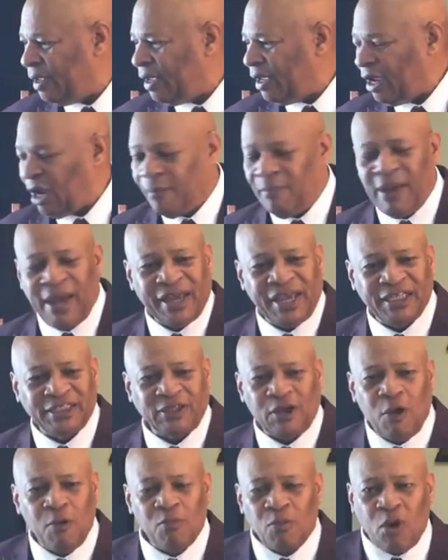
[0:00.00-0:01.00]
Everybody gets
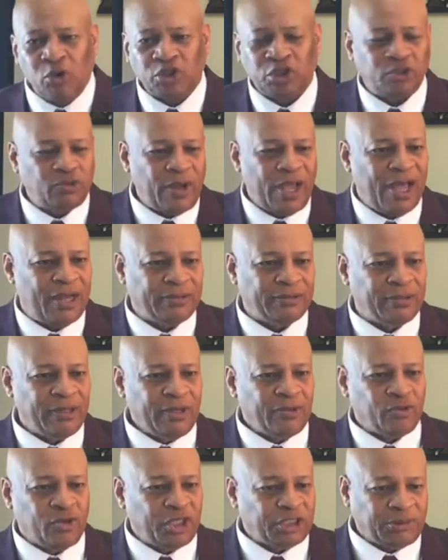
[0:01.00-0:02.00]
so emotional
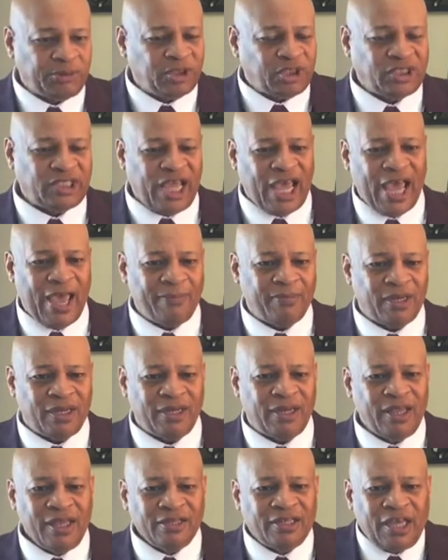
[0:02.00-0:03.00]
around Christmas time
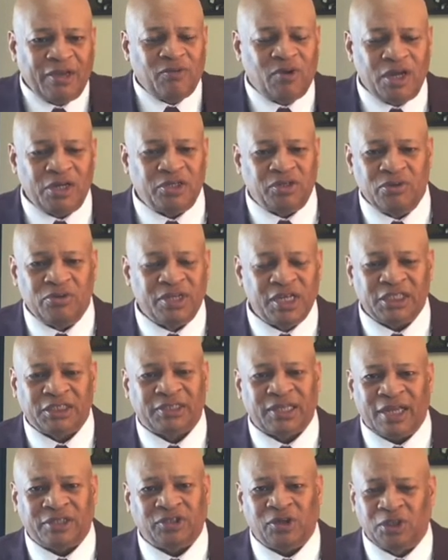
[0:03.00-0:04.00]
and they want to do this.
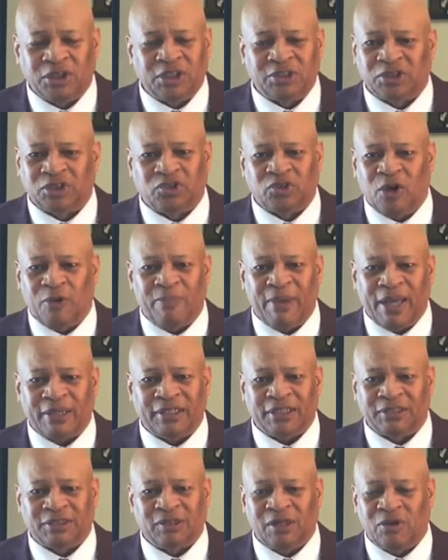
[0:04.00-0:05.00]
And I told you the story about
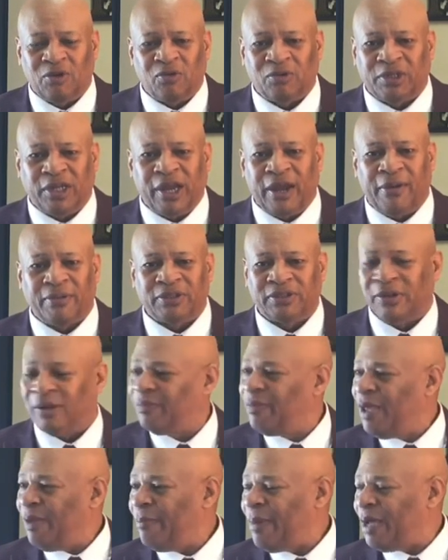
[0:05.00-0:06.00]
this little
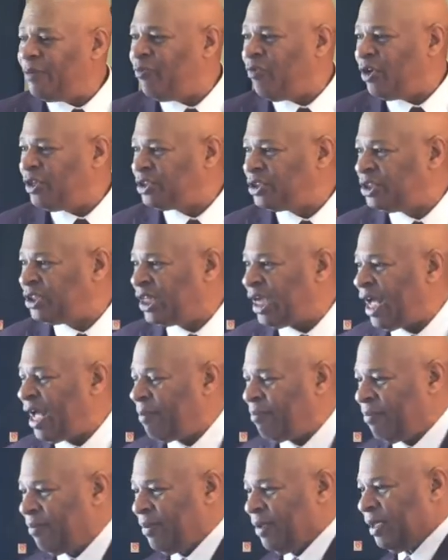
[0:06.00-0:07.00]
character at my first
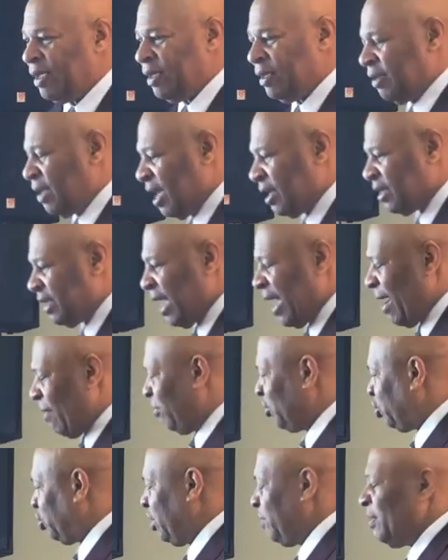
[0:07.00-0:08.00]
job. That guy
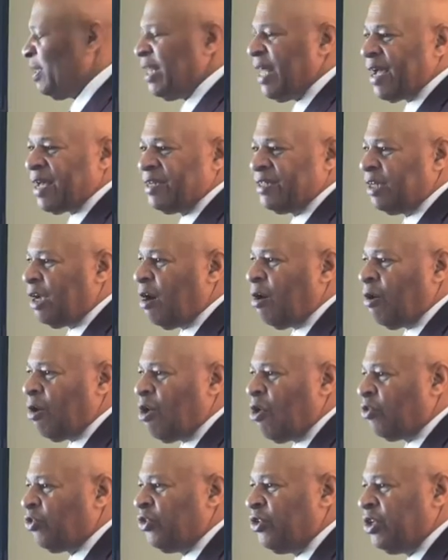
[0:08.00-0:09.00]
would treat me like a dog
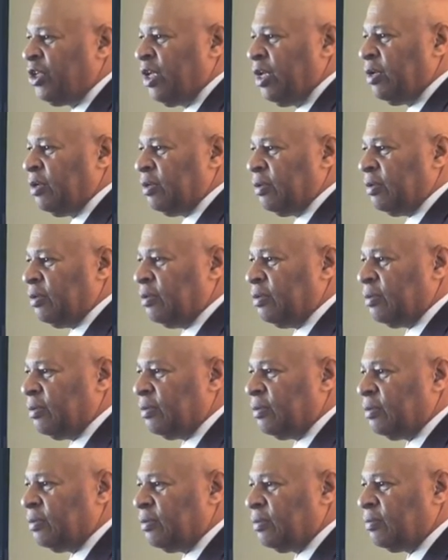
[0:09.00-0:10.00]
all through the year.
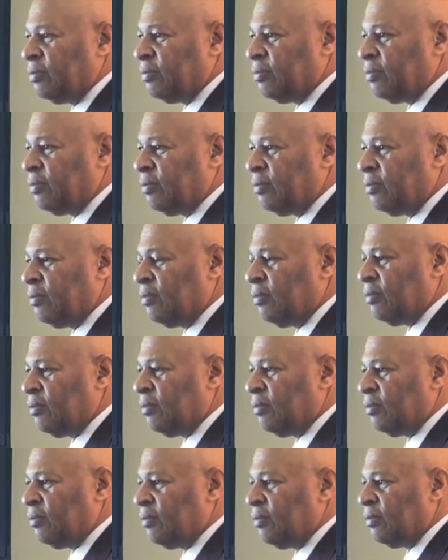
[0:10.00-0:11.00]

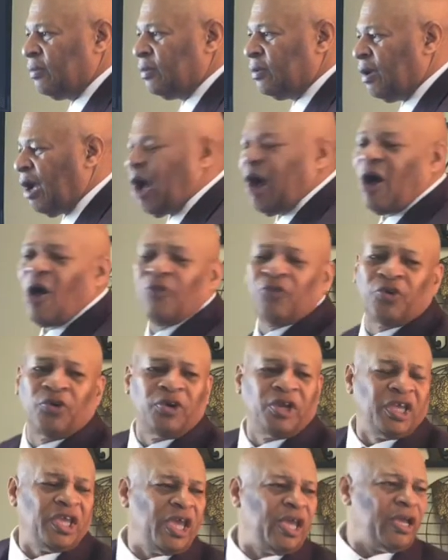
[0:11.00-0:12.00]
Amen. All through
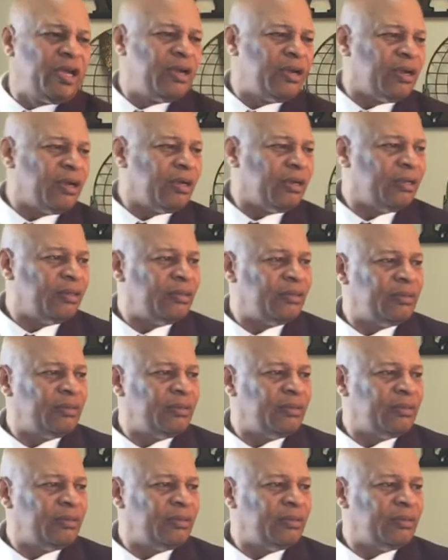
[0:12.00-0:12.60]
the year.